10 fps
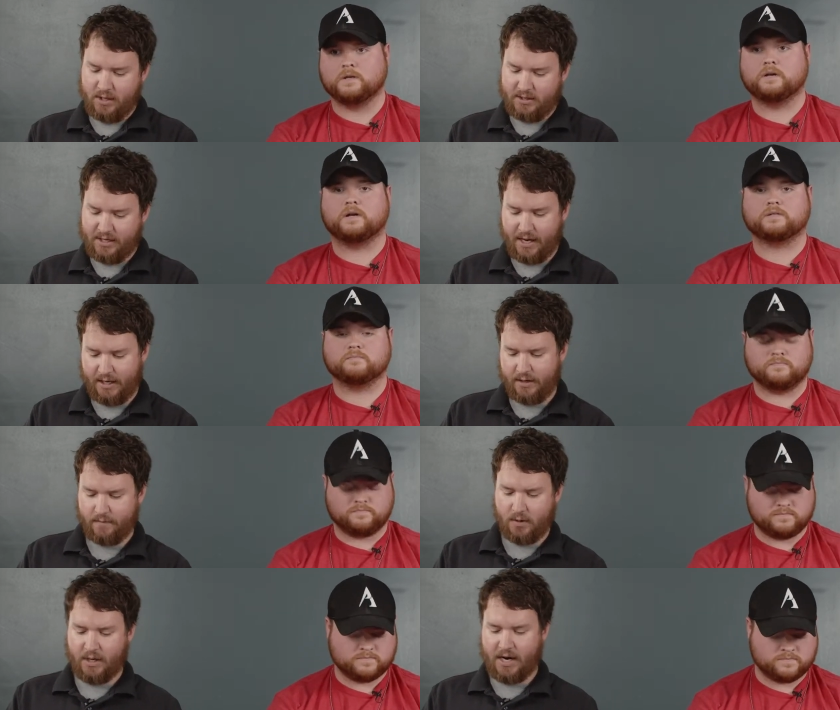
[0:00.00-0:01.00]
Speaker 1: To kind of
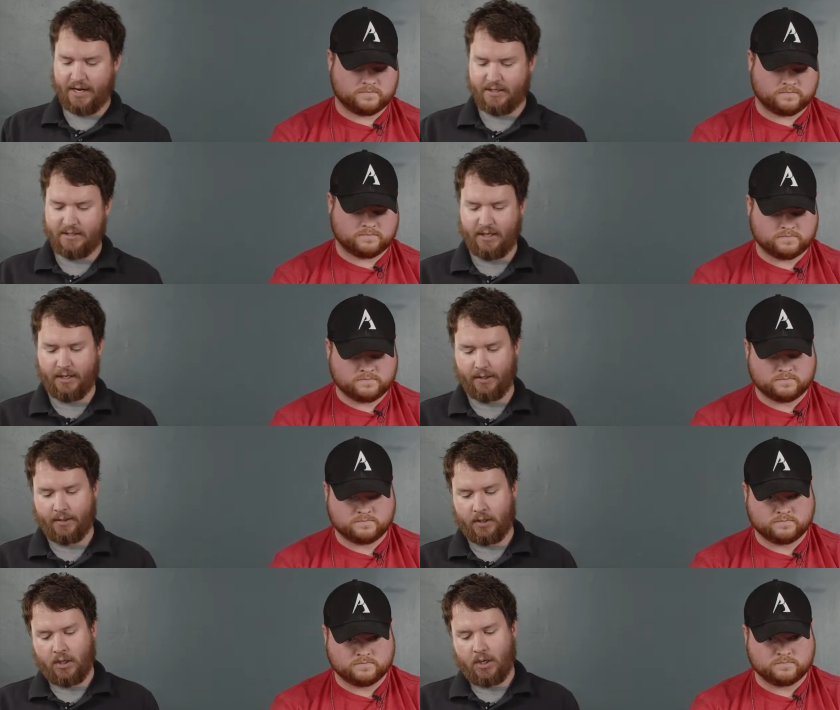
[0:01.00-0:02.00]
give you an idea,
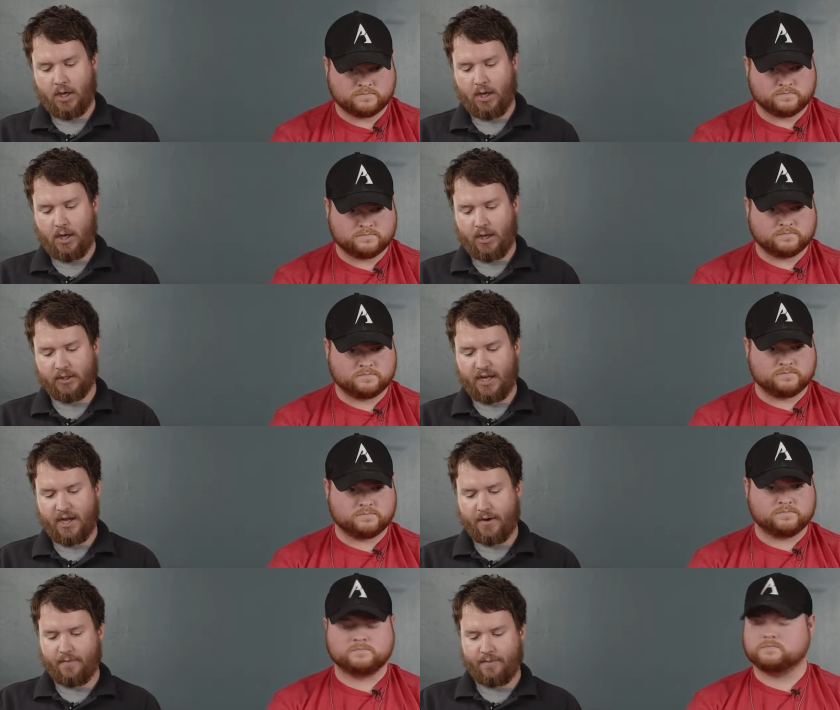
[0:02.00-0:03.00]
a
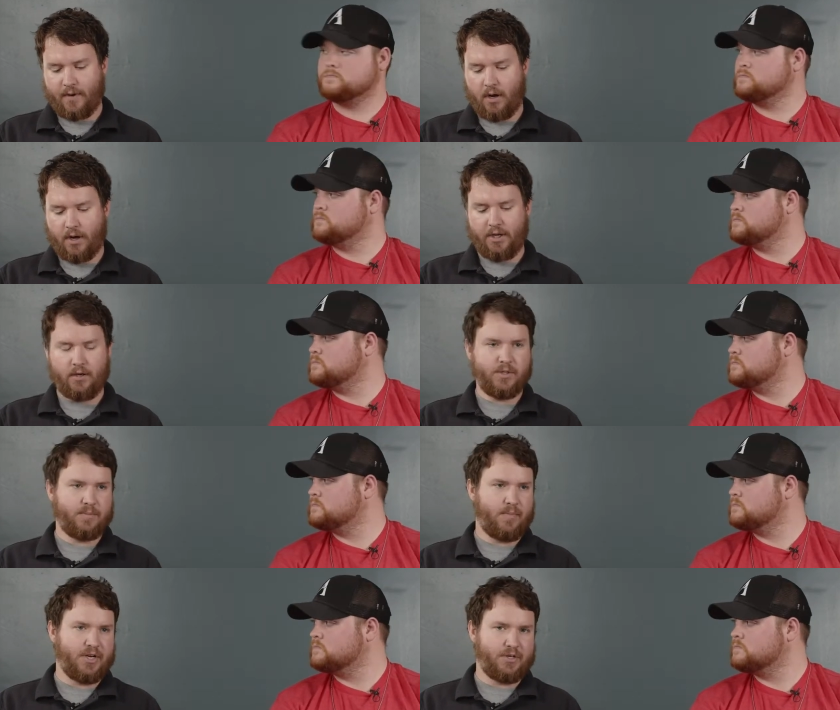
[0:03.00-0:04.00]
lot of audio is
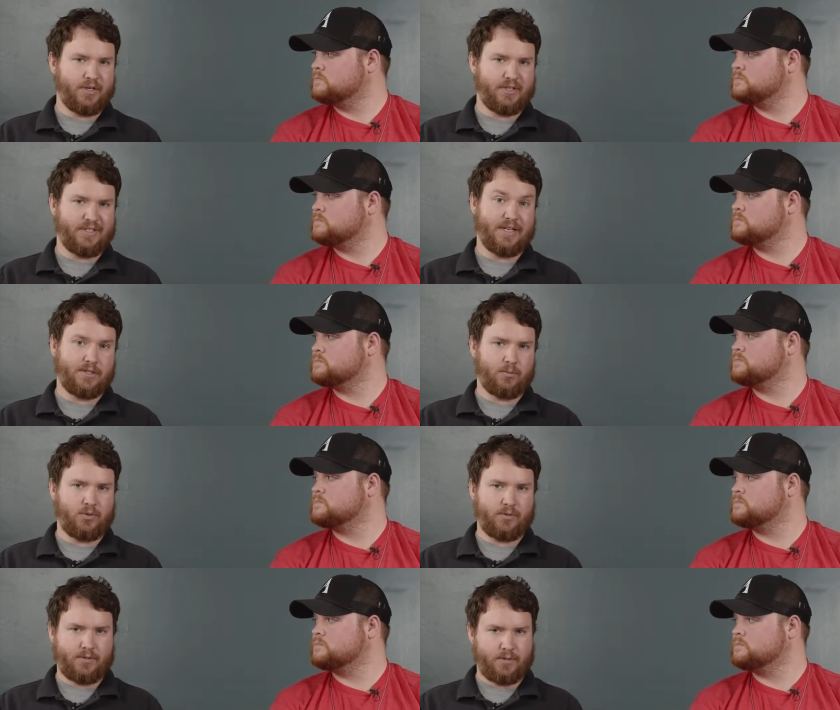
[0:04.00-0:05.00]
measured in
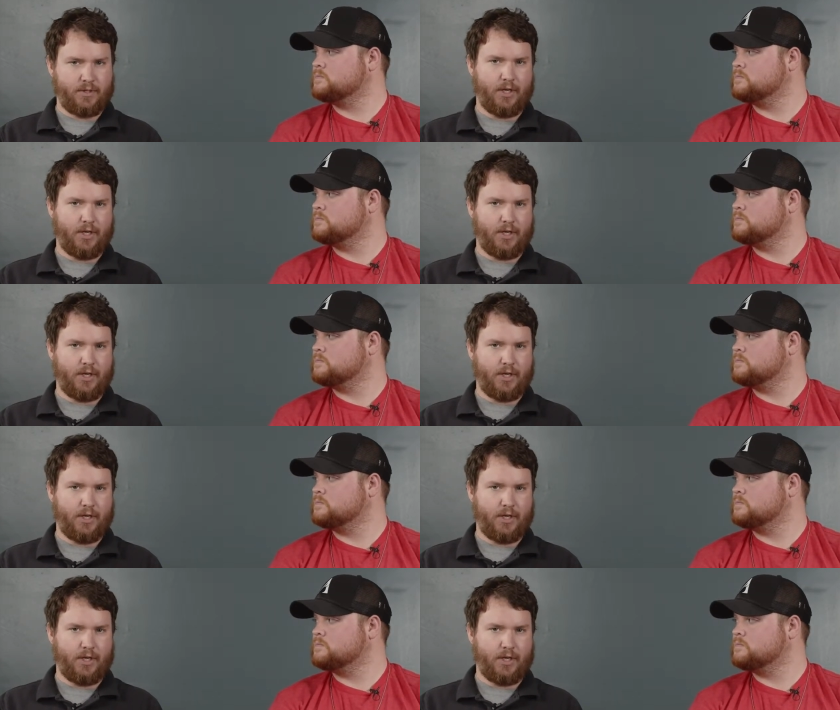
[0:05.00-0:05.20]
decibels,